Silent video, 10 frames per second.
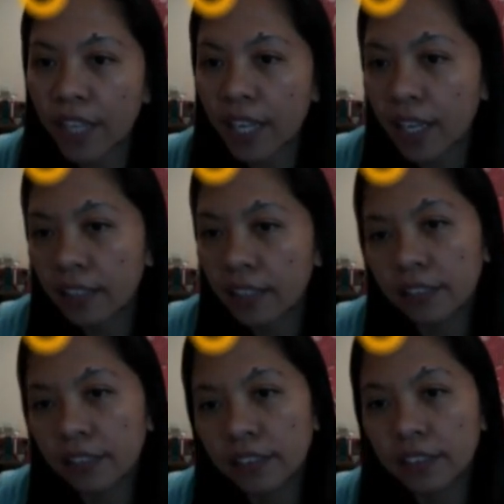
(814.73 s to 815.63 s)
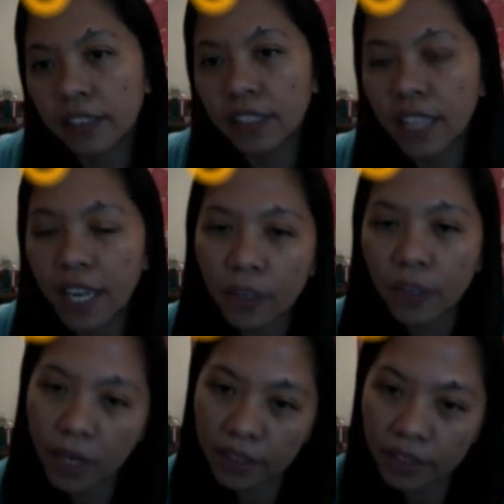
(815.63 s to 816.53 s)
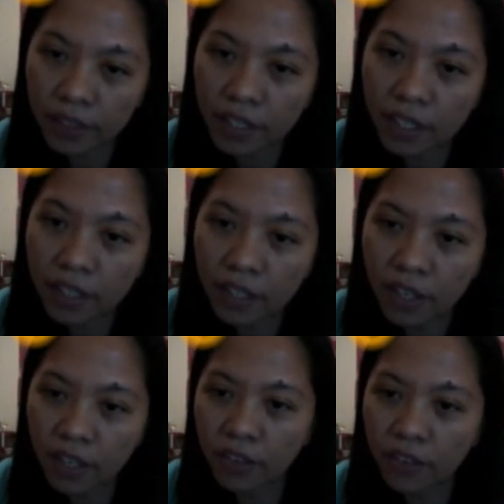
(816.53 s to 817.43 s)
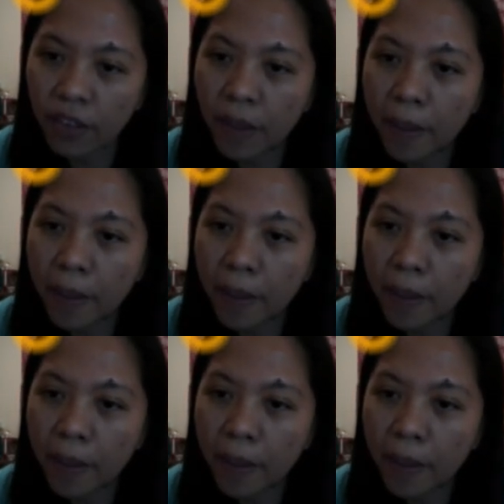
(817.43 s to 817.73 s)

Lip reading: a tie quantity in here.